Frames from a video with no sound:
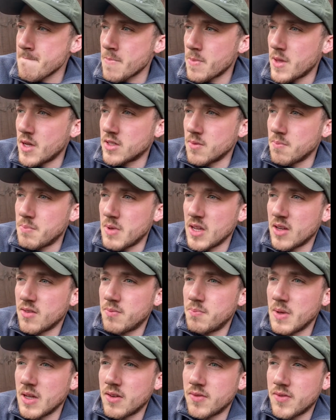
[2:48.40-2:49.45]
that's a big,
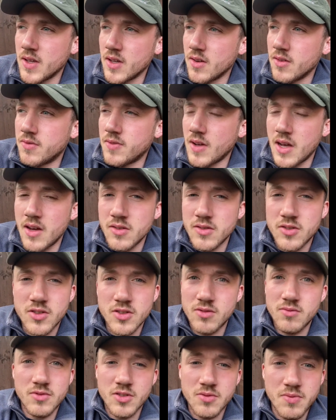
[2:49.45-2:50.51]
big thing I've found
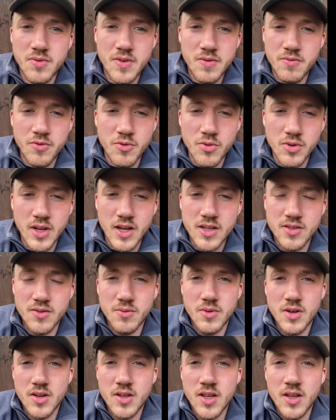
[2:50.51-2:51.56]
just within 4 days of
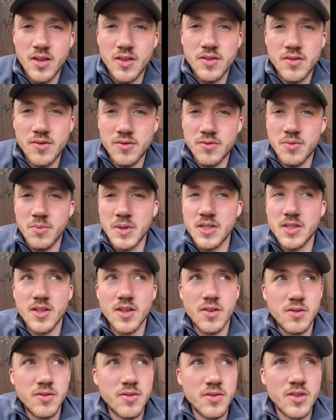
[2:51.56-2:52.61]
working for
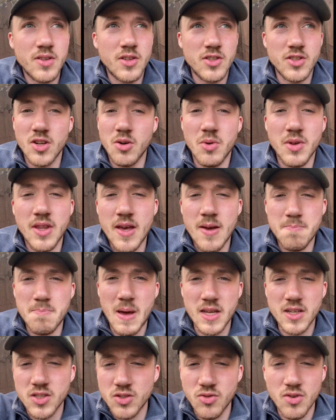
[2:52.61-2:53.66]
myself. There's no one there
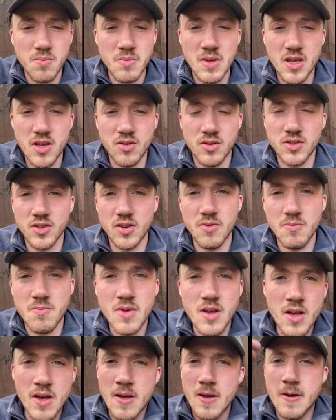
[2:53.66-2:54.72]
pestering me, or there's no,
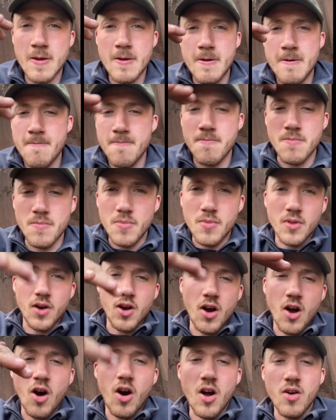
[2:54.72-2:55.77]
like,
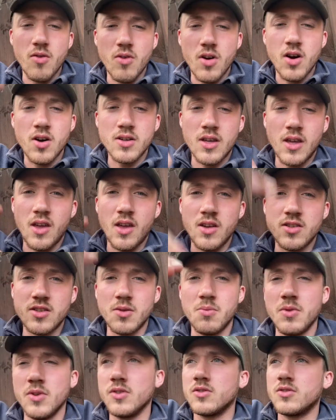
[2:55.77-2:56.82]
hierarchy.
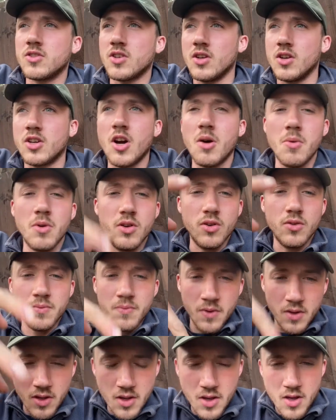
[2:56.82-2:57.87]
Someone's going to come and
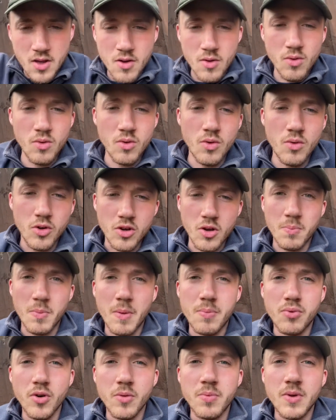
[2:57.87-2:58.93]
look at my
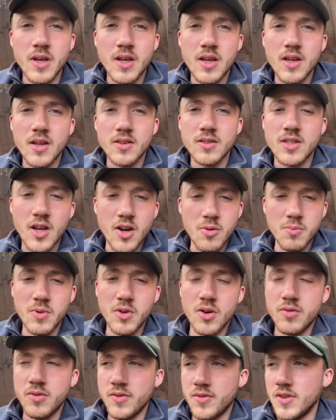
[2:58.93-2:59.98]
property and tell me
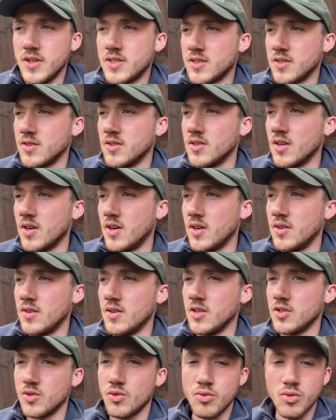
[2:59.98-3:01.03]
off if this isn't done.
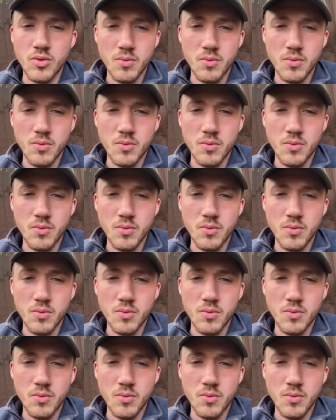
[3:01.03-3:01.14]
It's all